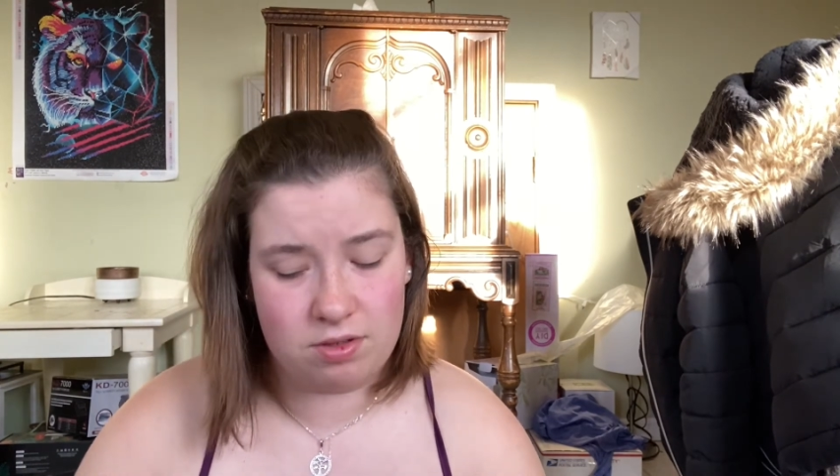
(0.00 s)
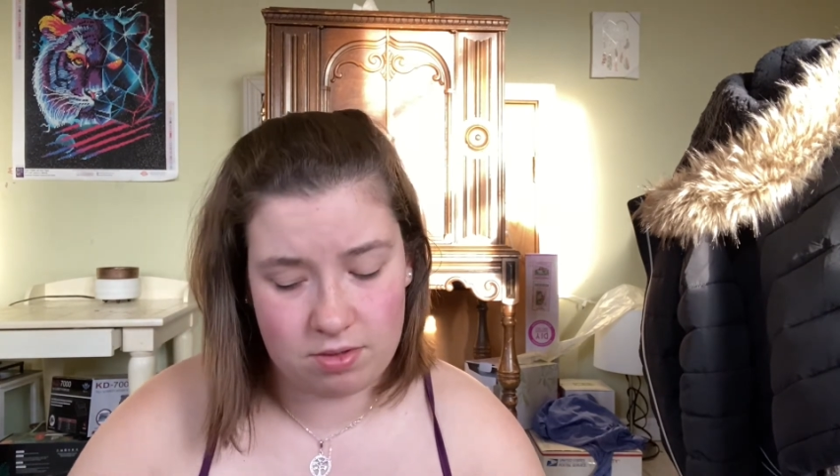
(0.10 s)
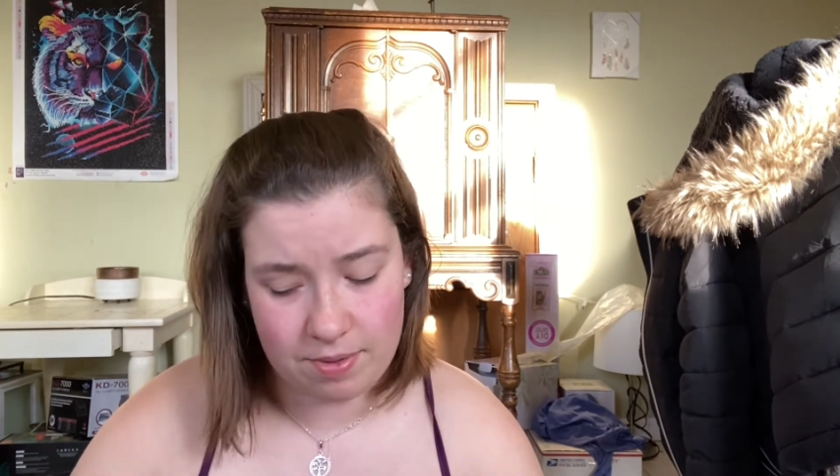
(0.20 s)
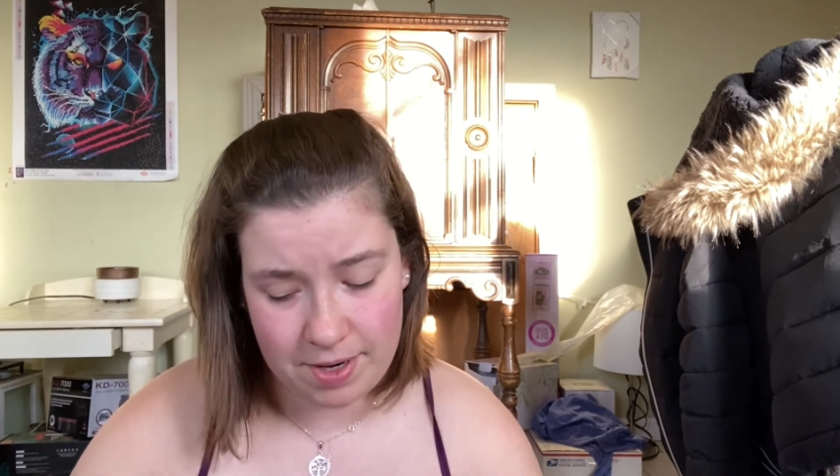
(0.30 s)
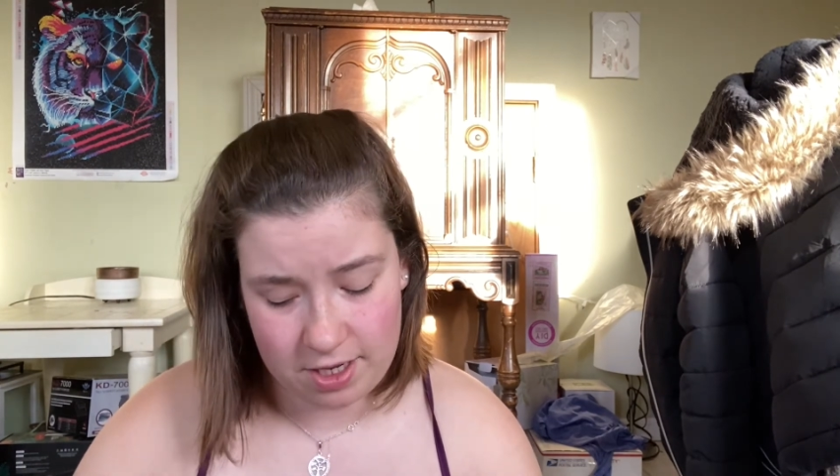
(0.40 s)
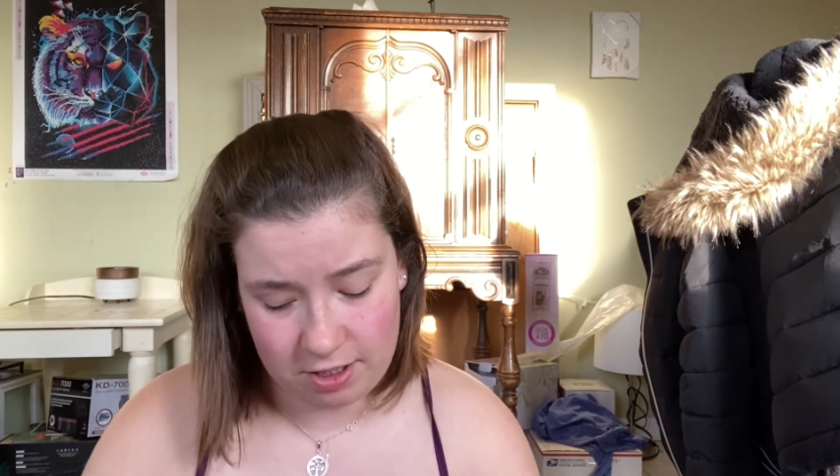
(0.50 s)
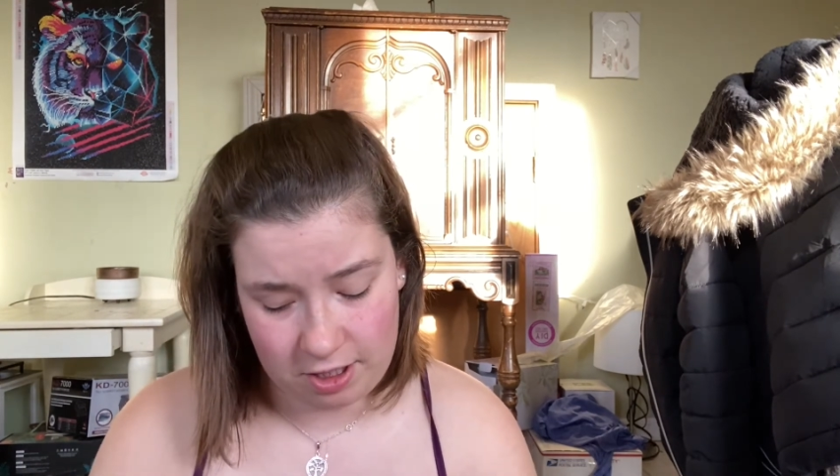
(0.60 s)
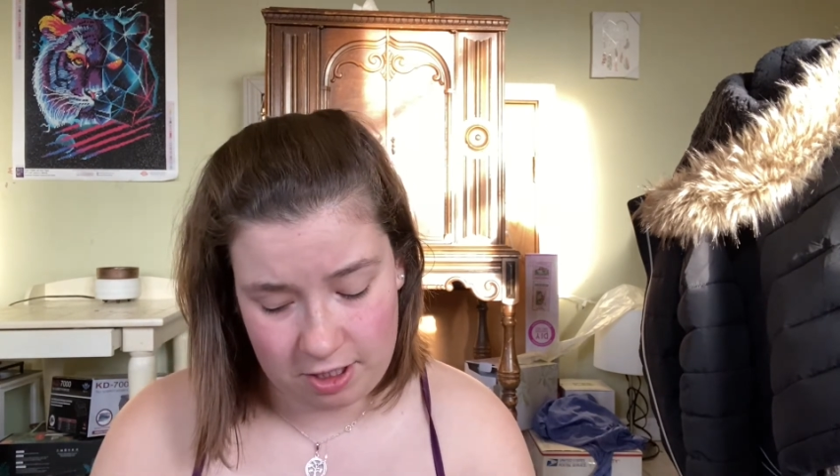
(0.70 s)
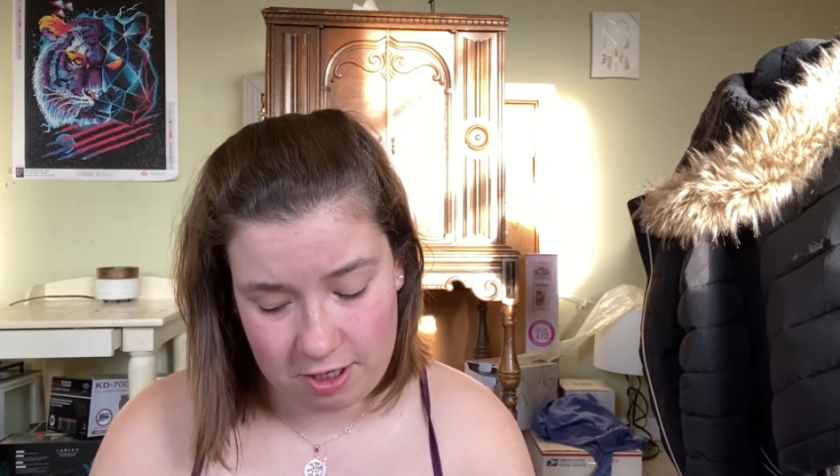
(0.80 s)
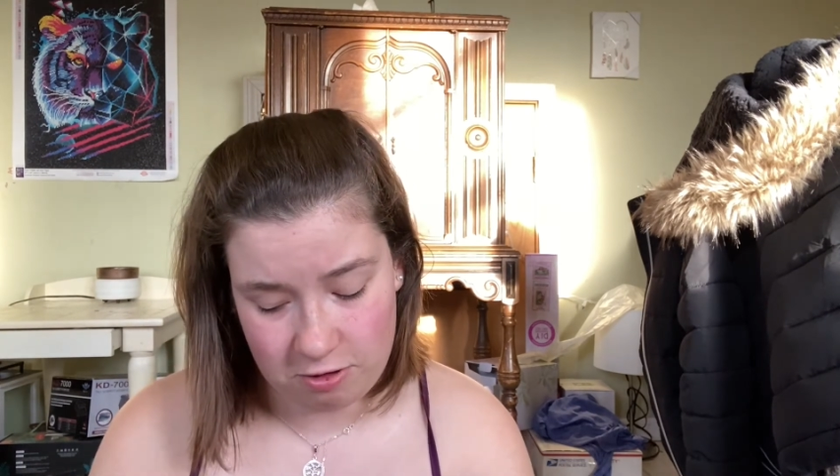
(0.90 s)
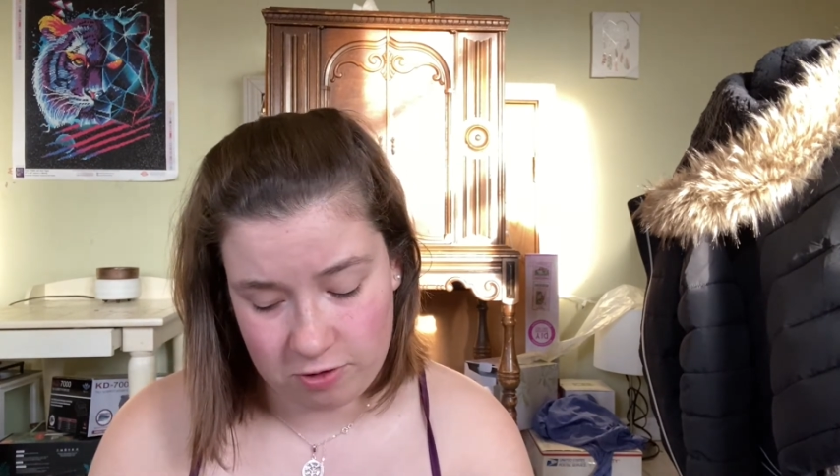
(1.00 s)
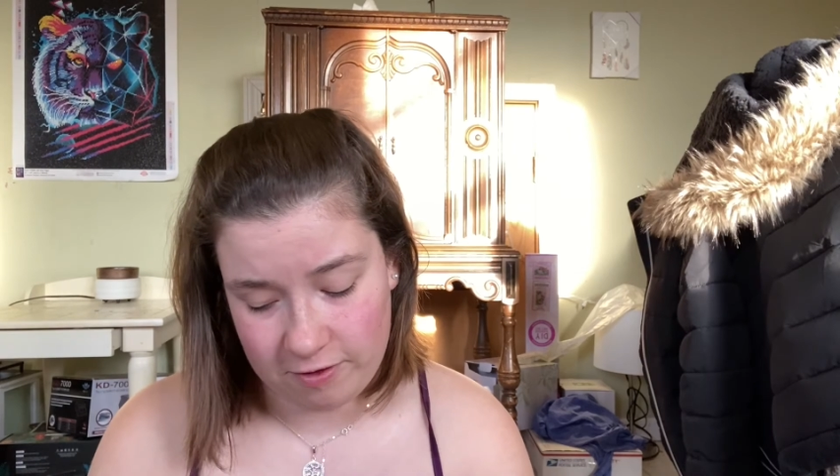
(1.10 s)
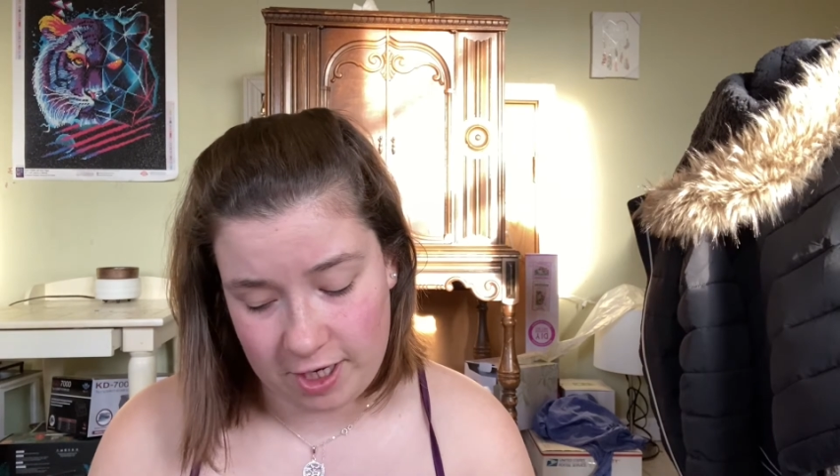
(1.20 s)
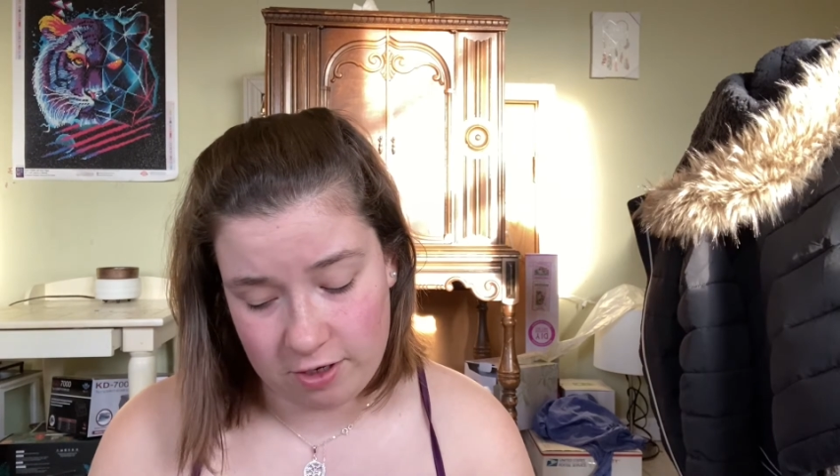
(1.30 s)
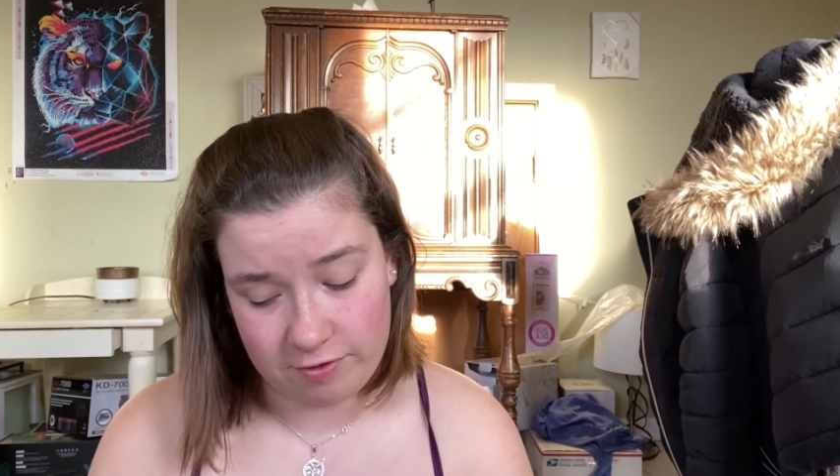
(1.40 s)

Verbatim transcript: I'm not like a huge fan of